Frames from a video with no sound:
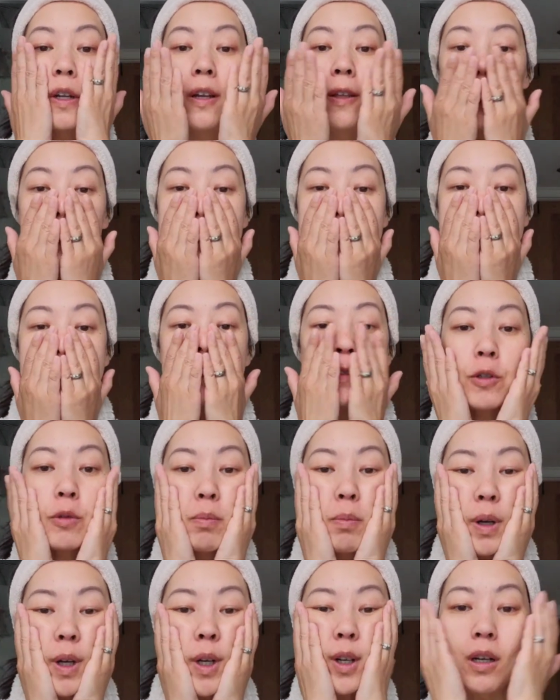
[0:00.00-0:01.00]
and then just
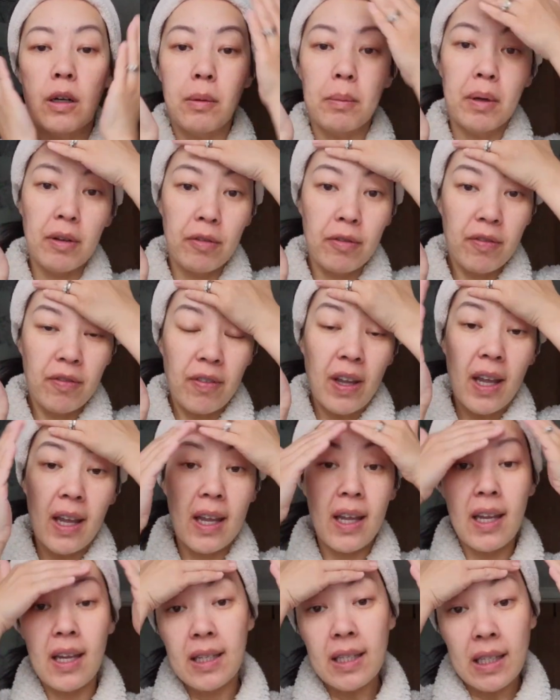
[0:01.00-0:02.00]
pat it on my
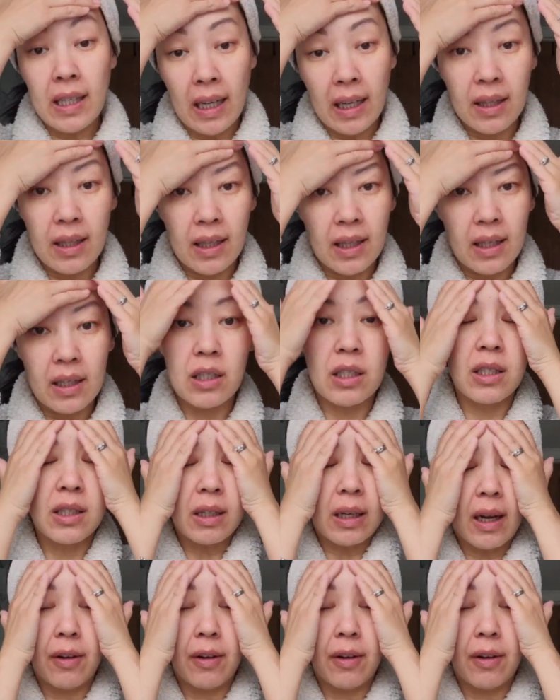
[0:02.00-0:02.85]
face like this